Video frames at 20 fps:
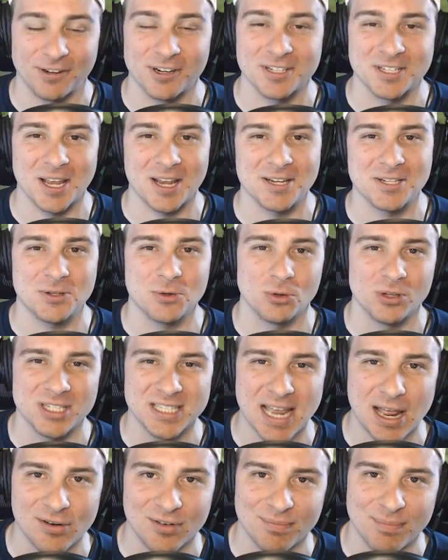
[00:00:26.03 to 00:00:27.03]
his high school,
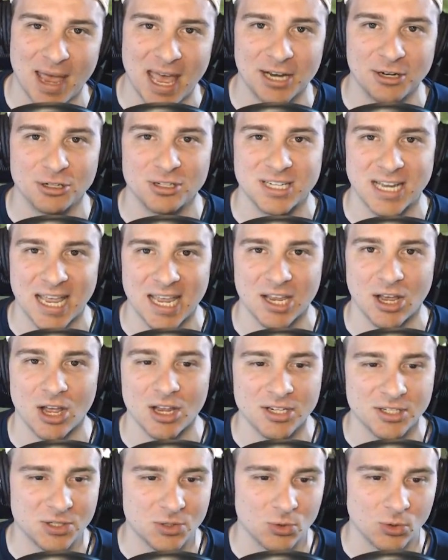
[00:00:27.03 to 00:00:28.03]
he's out of Mater Dei
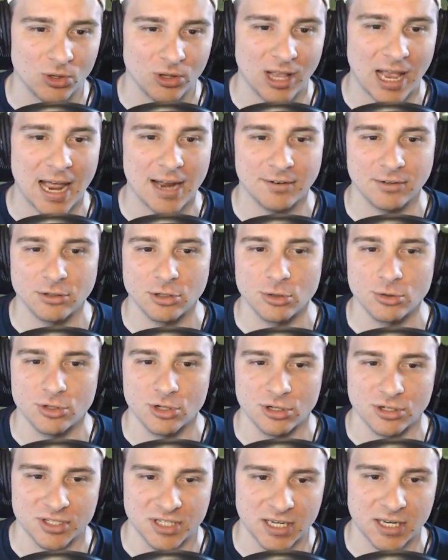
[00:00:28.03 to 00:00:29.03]
High School out of New
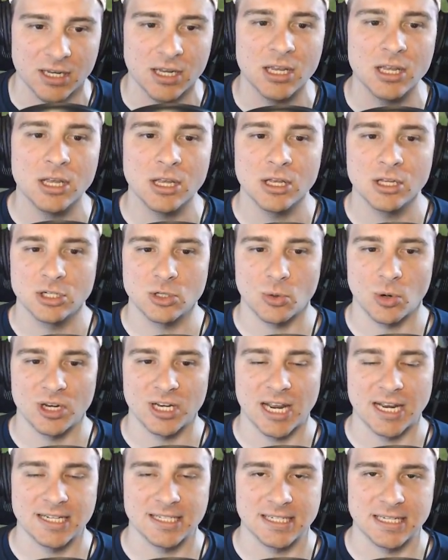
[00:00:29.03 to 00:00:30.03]
Jersey.
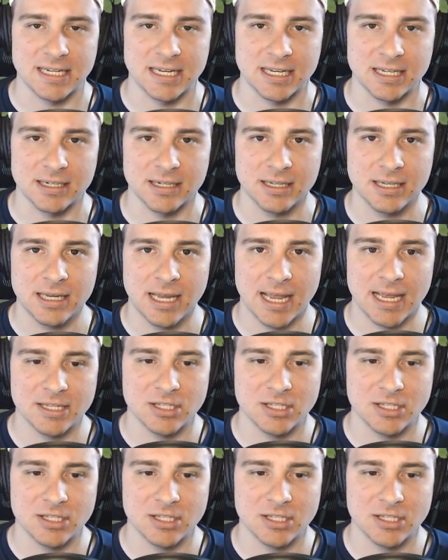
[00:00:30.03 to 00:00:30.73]
2019, as